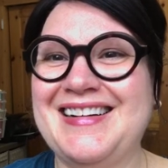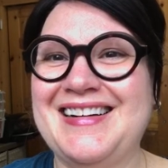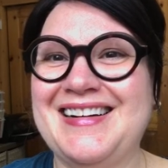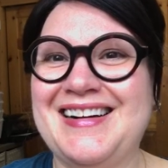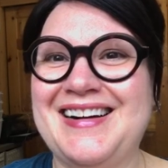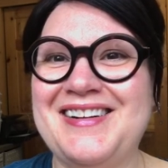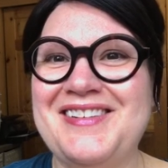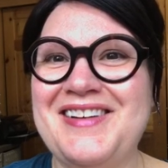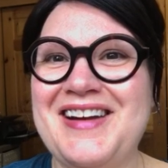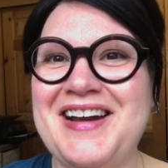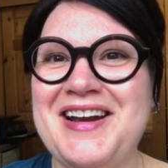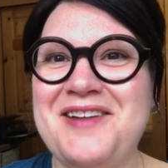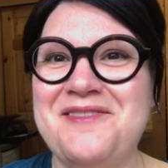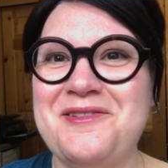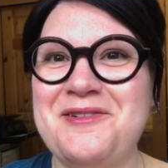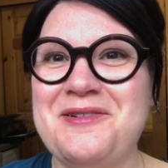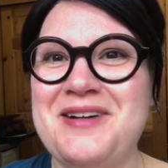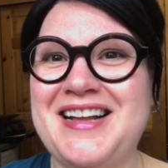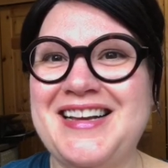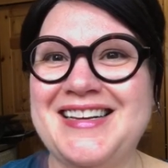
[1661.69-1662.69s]
All right,
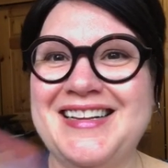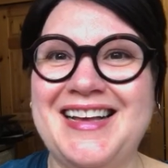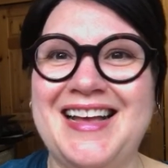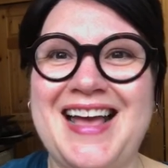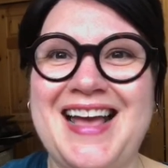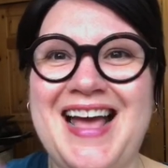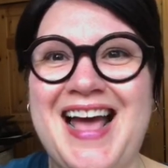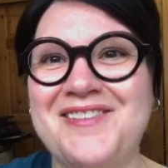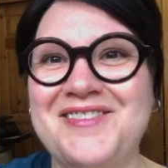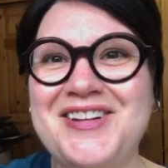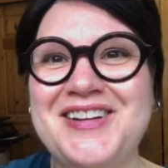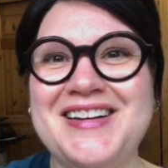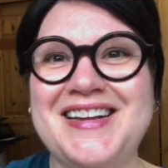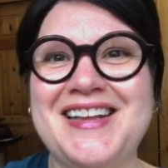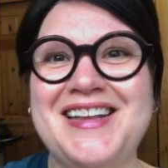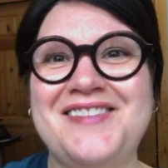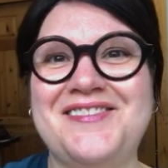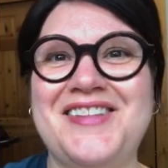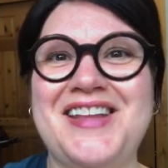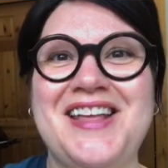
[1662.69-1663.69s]
everyone, have a good
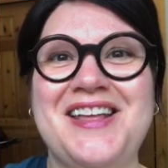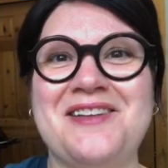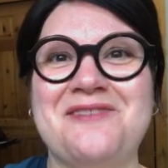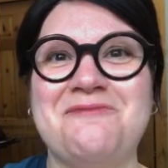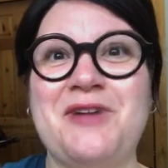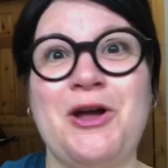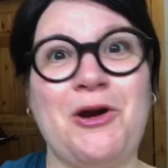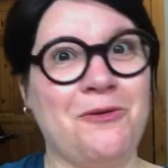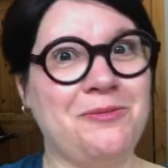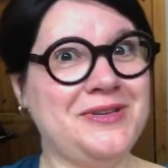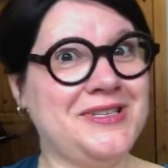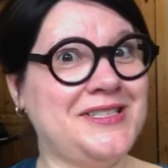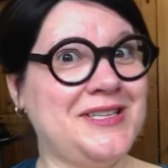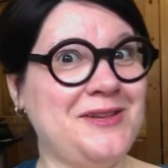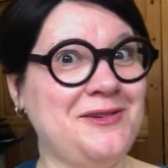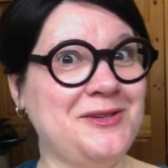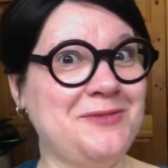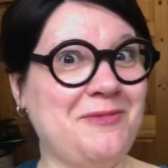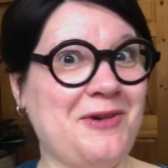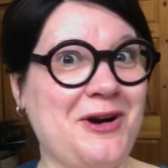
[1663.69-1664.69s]
evening, and we hope to see
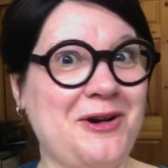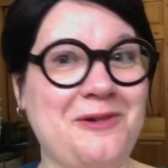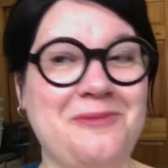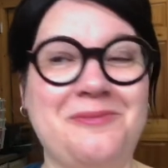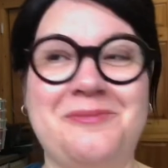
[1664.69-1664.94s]
you tomorrow.